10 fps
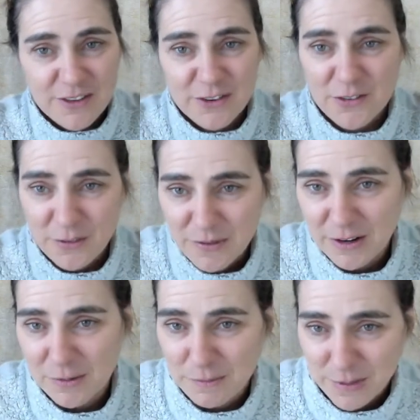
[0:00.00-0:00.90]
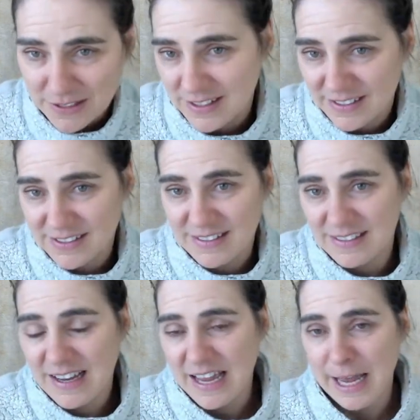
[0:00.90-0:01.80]
from their abundance.
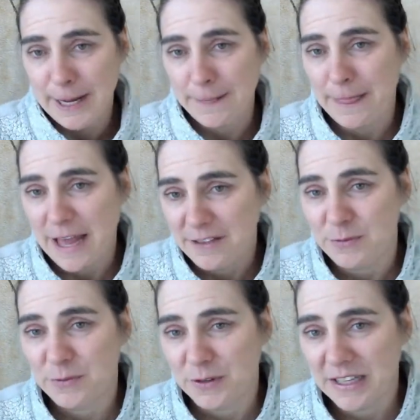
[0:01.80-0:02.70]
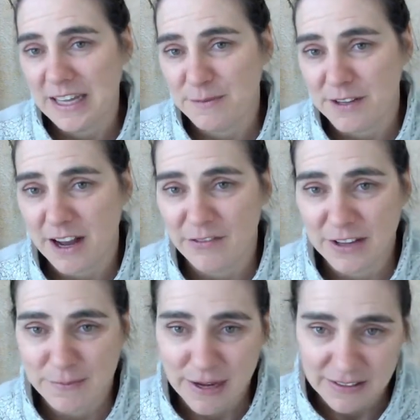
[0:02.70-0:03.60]
That's what really keeps kapha
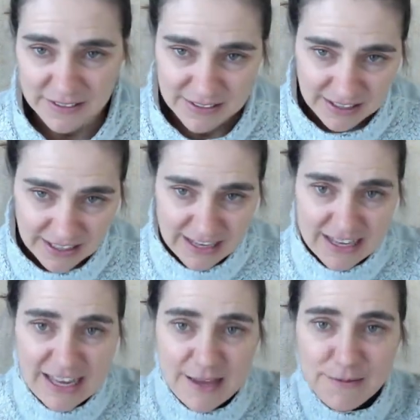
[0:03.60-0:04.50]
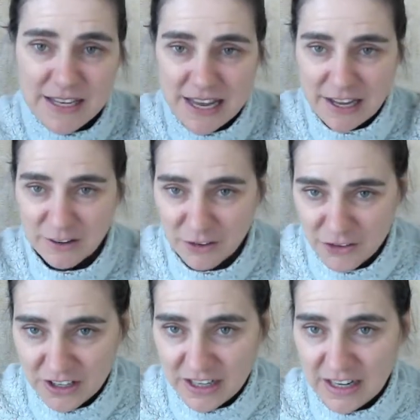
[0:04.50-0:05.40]
in balance. Is like it keeps the
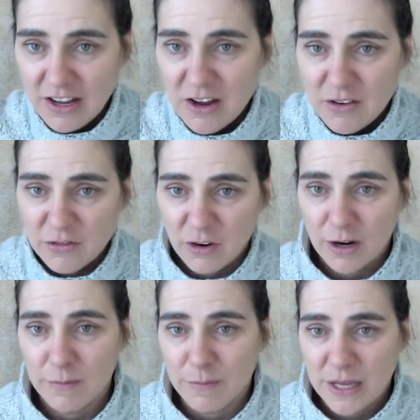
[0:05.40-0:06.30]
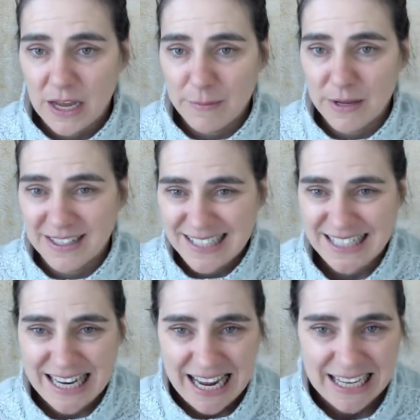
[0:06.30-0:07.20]
energy from becoming a
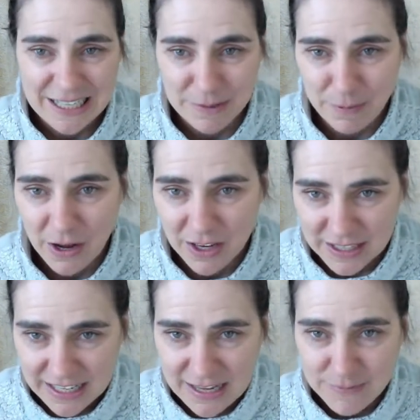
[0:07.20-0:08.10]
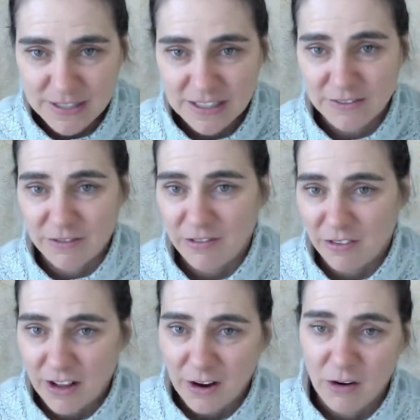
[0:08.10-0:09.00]
stagnant pond. It keeps it in
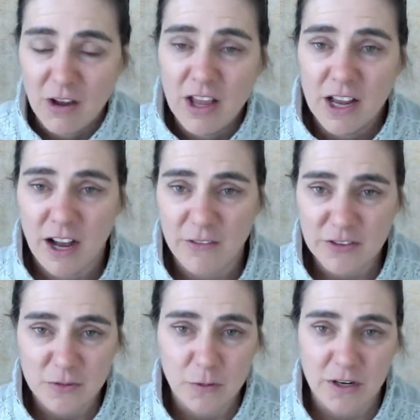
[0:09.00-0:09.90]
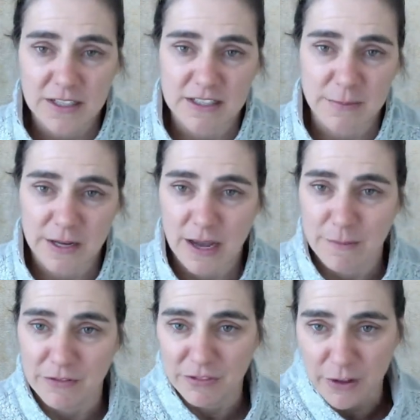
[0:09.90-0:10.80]
flow. Kapha's work is to become
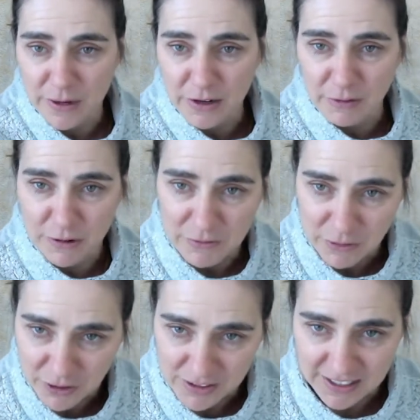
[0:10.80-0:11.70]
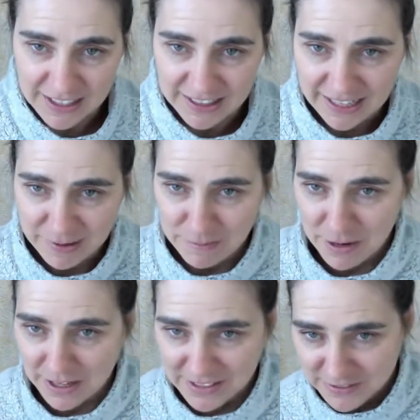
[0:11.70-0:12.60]
a flowing river, to get that
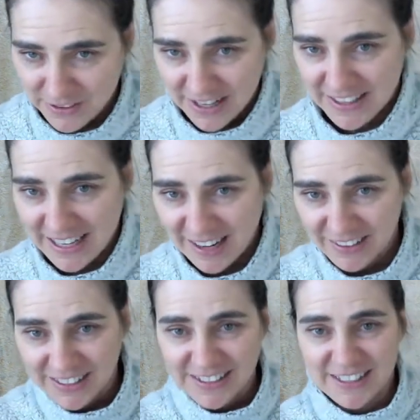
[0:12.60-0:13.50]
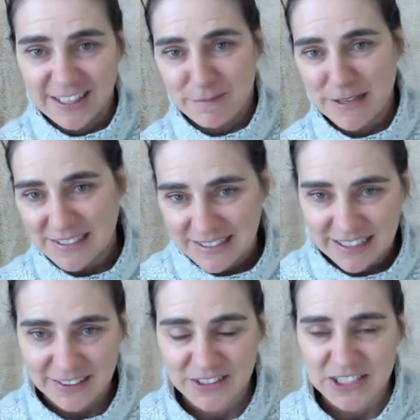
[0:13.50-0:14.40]
pond, to find the outlet, to like mix the
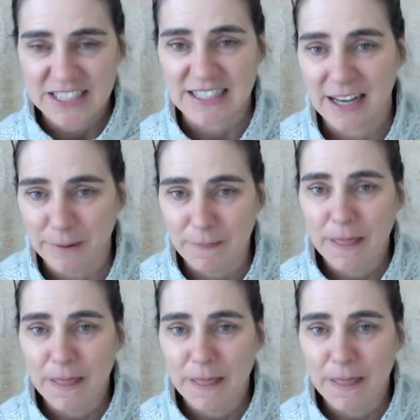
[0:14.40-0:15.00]
energies up